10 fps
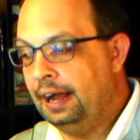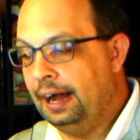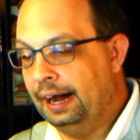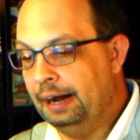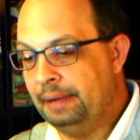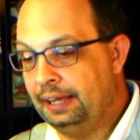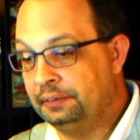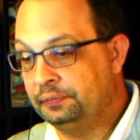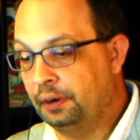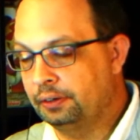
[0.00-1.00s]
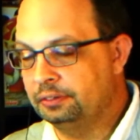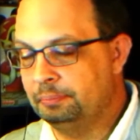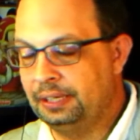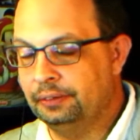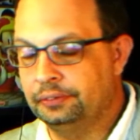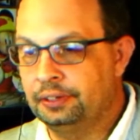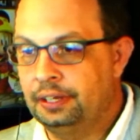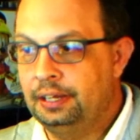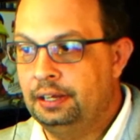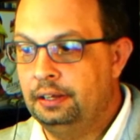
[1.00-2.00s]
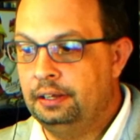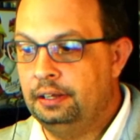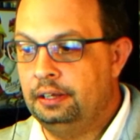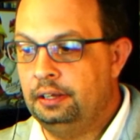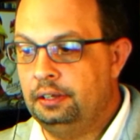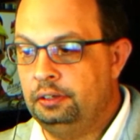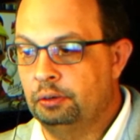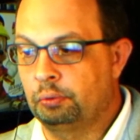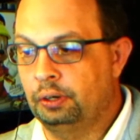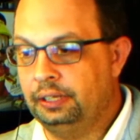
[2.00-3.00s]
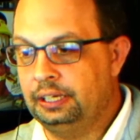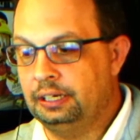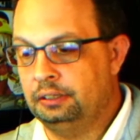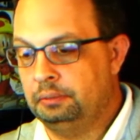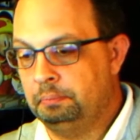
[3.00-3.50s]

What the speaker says: As far as meals, you're really going to